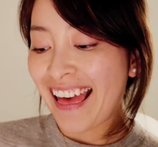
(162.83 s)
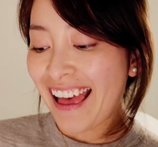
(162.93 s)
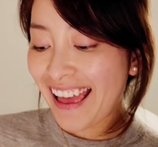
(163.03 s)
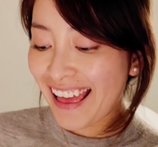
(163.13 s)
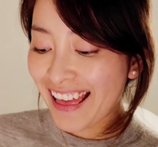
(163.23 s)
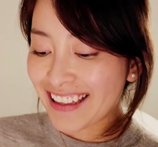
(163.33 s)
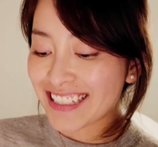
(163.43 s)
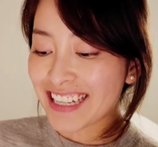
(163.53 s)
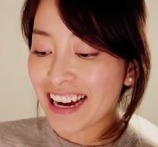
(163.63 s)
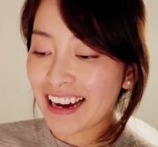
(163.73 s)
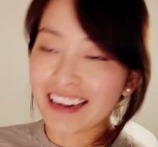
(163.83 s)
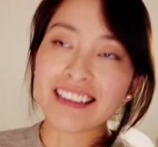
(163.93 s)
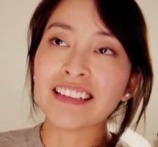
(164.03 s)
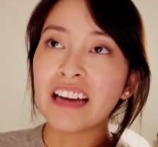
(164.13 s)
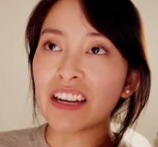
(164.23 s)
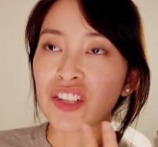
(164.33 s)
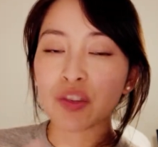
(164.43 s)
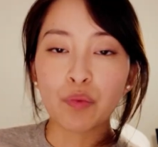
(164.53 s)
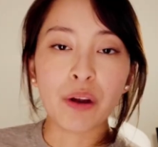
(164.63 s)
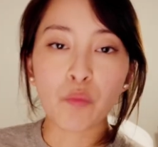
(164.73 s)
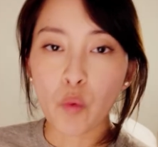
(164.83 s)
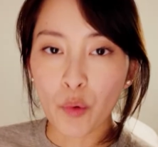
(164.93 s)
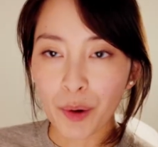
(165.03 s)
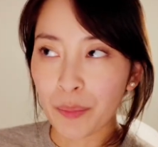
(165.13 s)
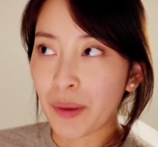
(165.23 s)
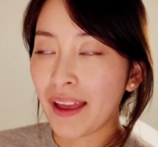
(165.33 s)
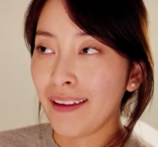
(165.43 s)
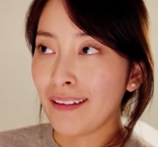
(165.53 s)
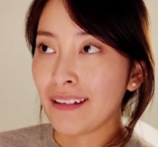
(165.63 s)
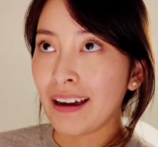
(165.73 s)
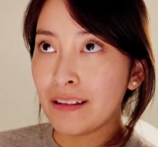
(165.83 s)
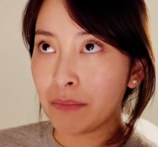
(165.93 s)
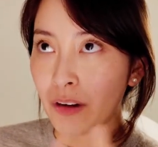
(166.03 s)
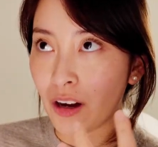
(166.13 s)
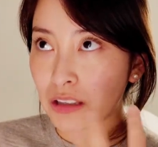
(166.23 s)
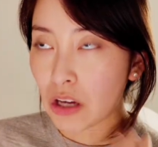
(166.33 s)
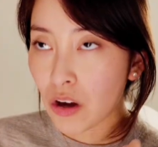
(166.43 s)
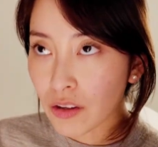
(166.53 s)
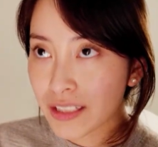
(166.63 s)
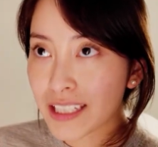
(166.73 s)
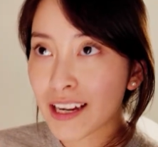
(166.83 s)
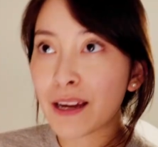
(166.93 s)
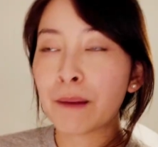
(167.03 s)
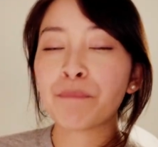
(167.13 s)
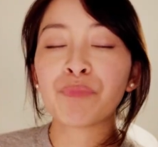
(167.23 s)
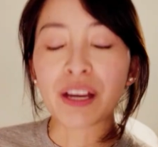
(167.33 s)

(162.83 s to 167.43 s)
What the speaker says: And I just run warm, and I'm hot all the time.